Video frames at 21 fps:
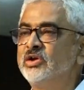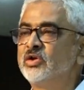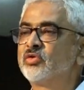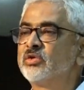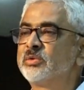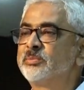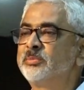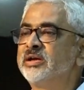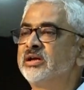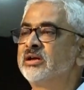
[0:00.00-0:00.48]
you
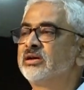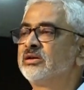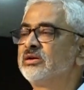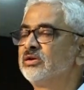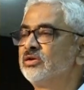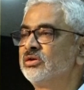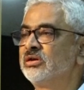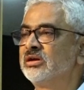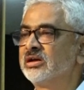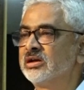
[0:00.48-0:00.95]
could be
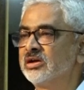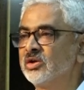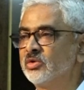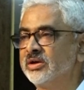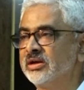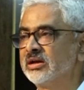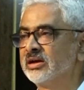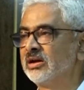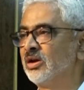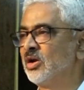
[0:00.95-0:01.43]
uh,
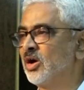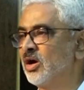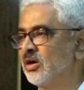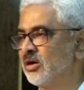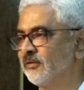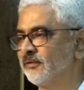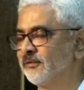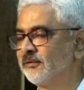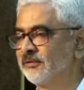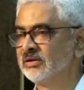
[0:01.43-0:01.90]
doing a
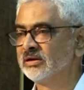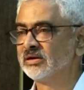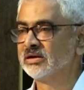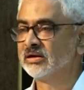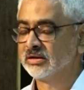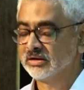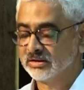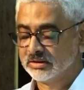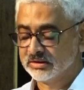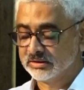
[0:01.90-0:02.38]
lot of
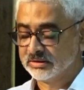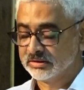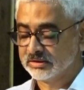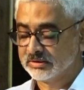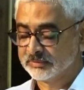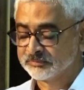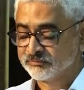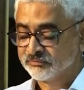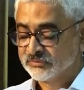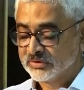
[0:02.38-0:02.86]

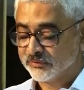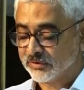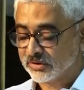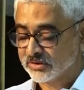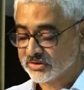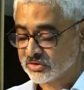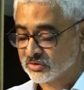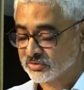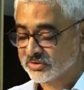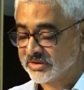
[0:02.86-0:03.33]
um,
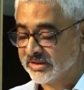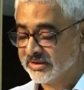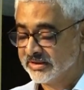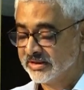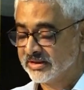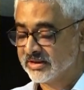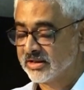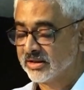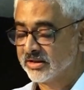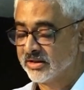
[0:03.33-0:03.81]
for the
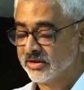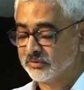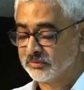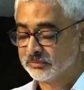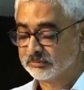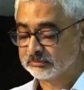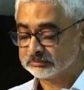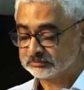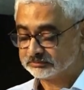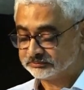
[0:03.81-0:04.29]
society around you.